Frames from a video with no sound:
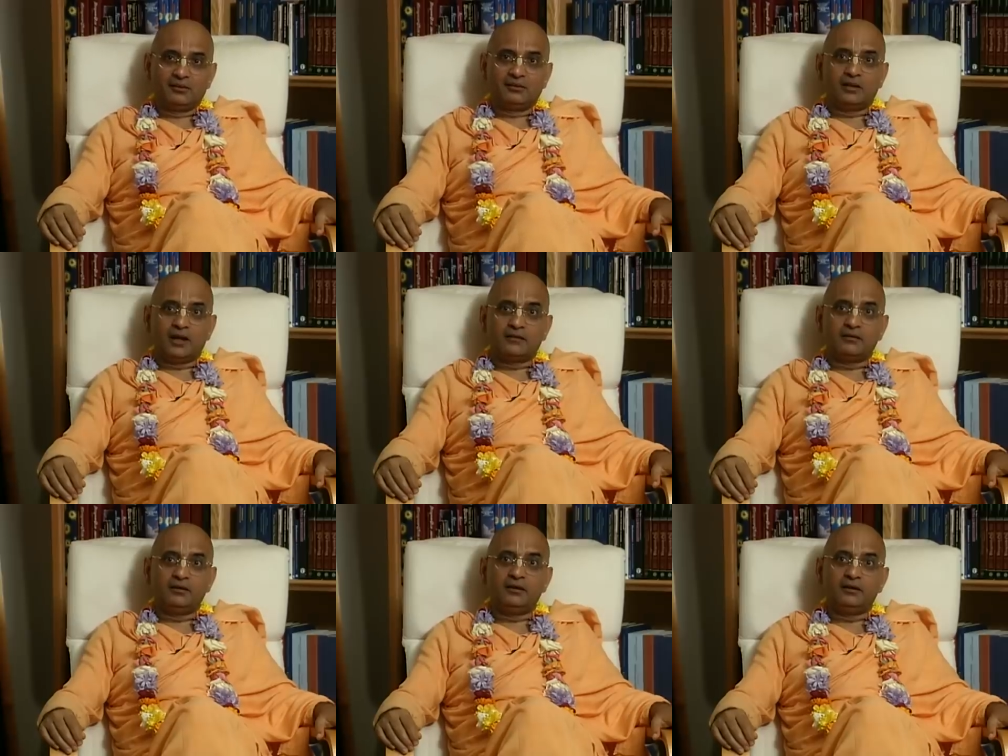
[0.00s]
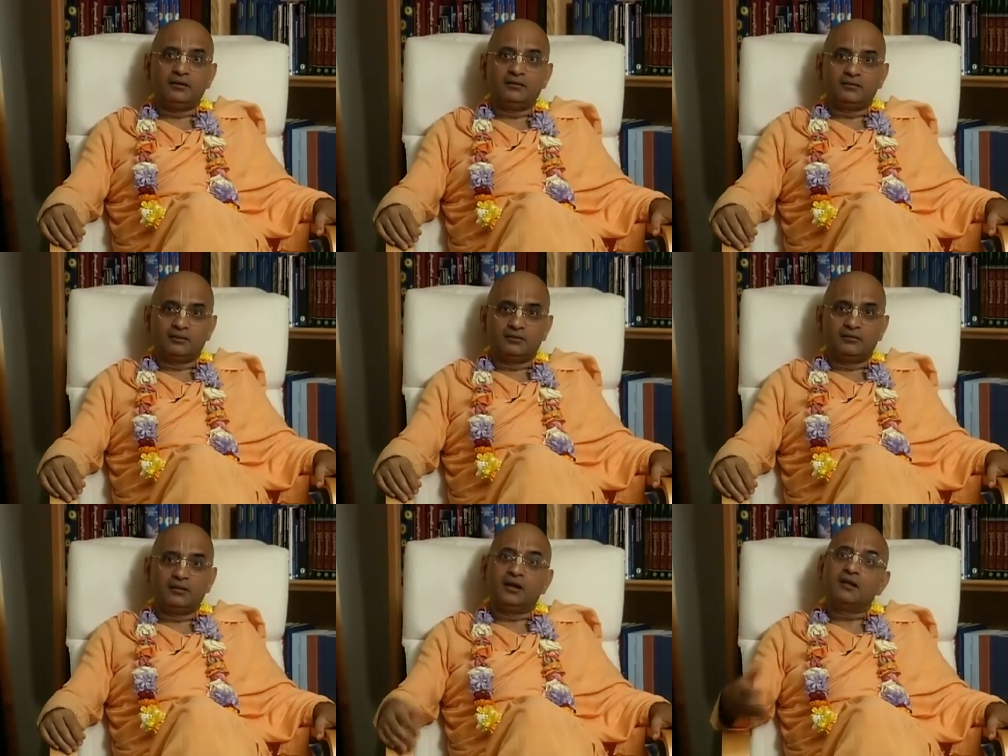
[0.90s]
that he
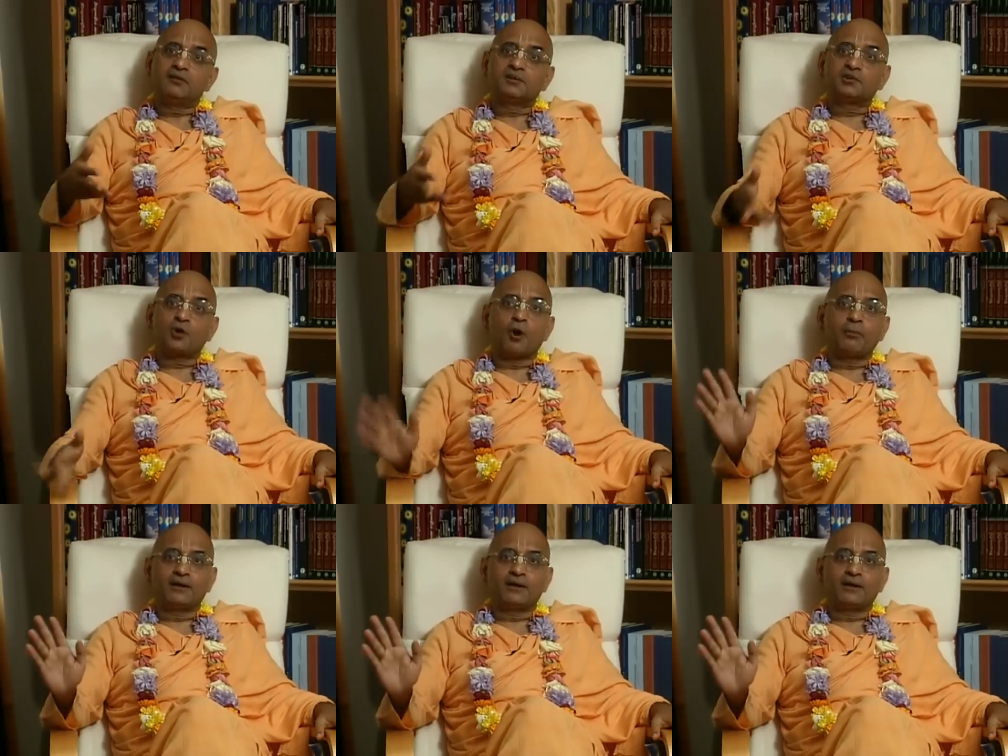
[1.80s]
didn't even stop